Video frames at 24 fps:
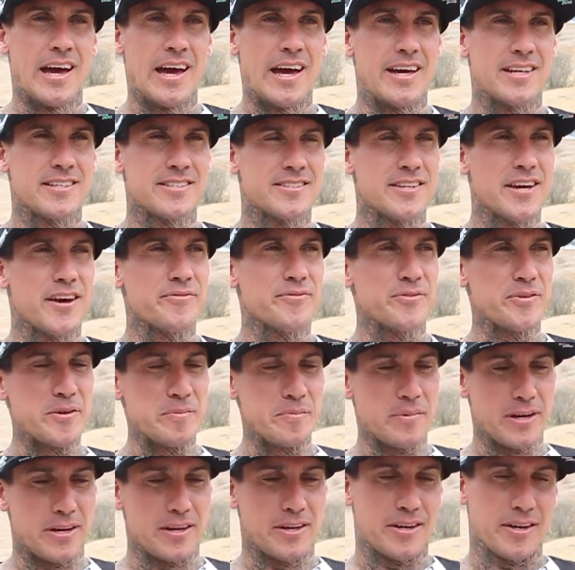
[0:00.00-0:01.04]
It's definitely
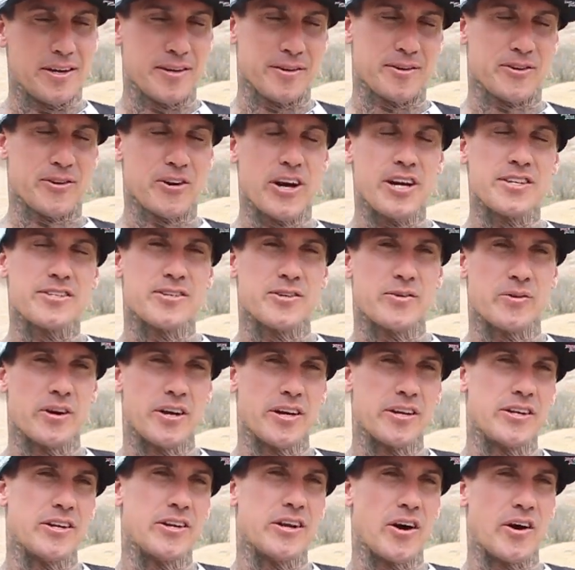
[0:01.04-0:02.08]
been a crazy
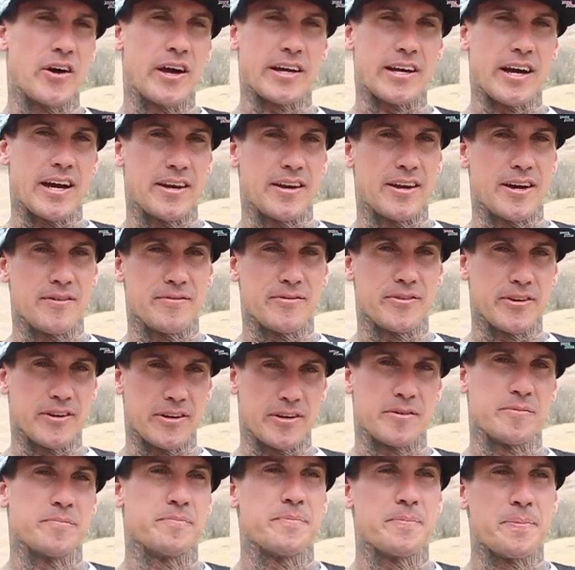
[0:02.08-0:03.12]
run, you know, like I
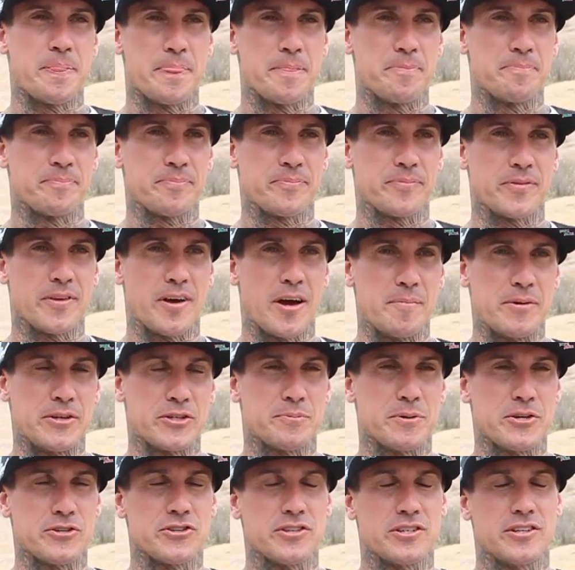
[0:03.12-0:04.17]
never I mean,
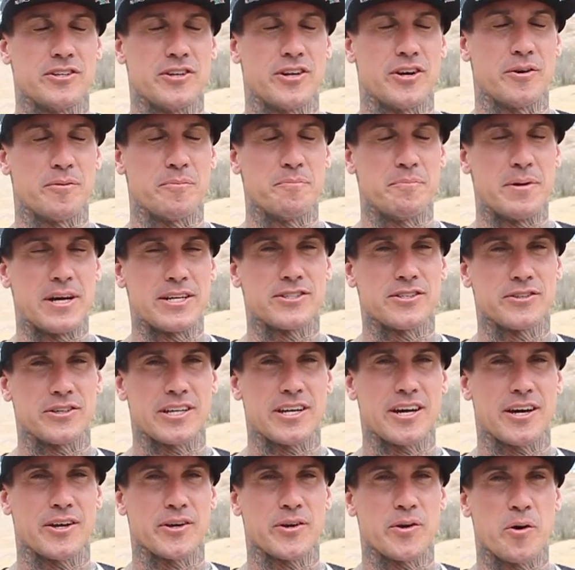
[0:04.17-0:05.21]
especially, you know, mentally
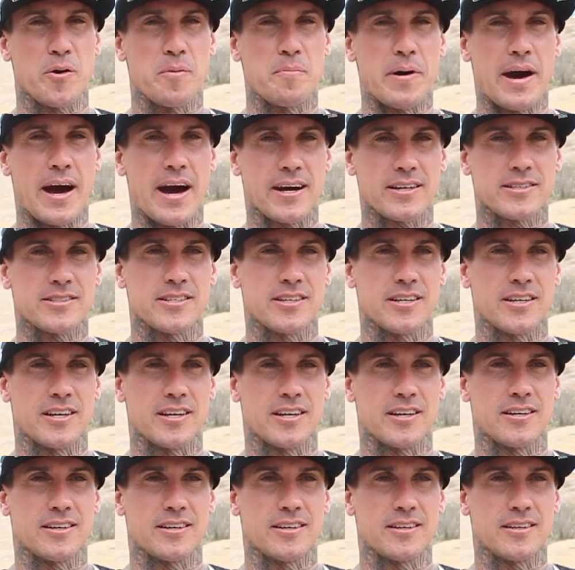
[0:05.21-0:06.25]
kind of going back
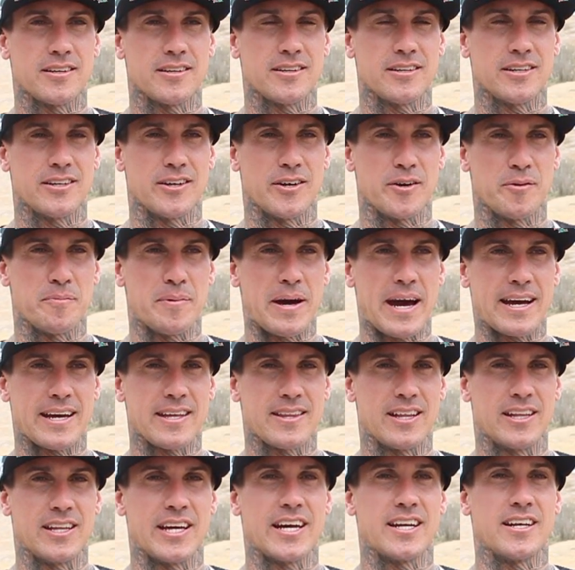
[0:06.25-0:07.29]
to, you know, back
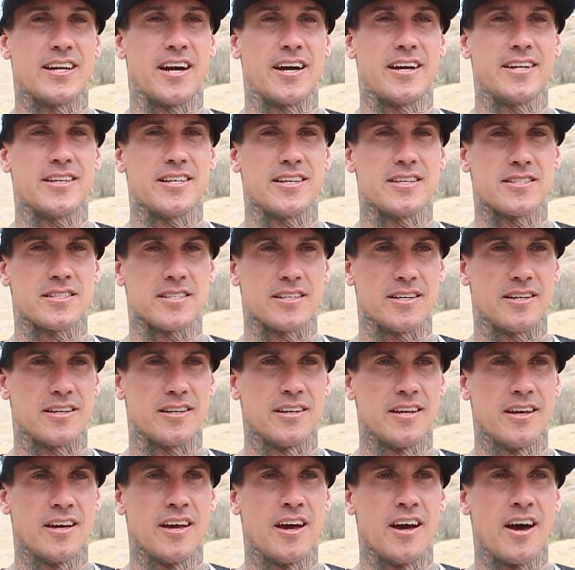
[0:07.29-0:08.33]
in the late 90s. And
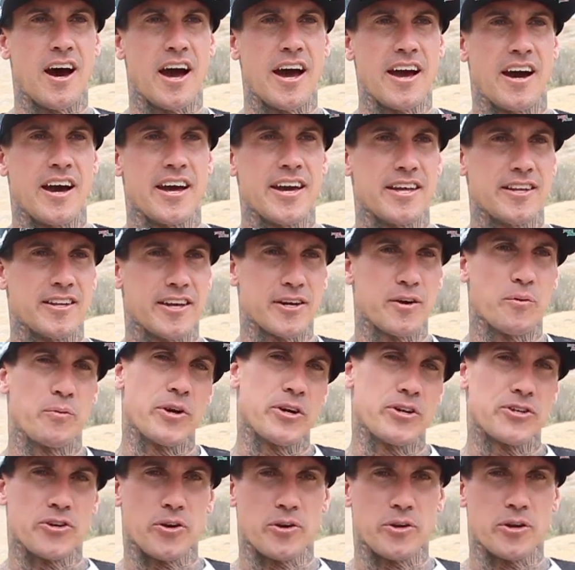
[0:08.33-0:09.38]
I, I hit like a
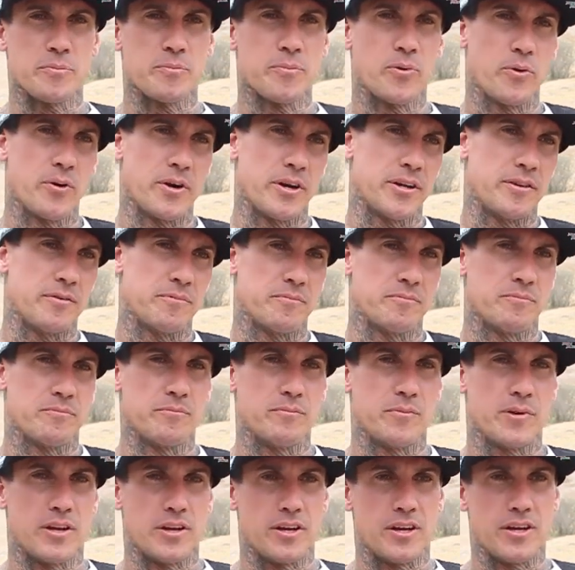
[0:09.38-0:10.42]
weird turning point,
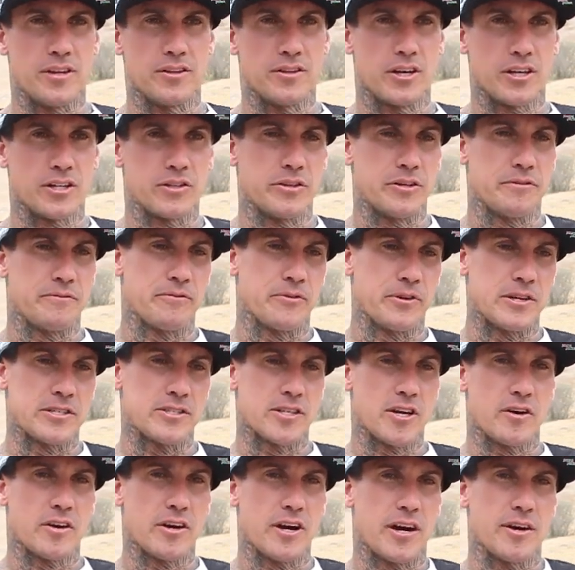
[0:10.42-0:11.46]
and, and luckily
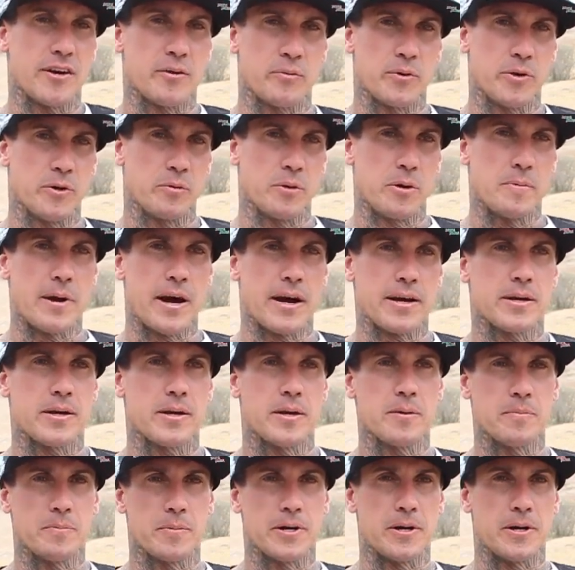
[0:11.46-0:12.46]
freestyle kind of reeled me back in.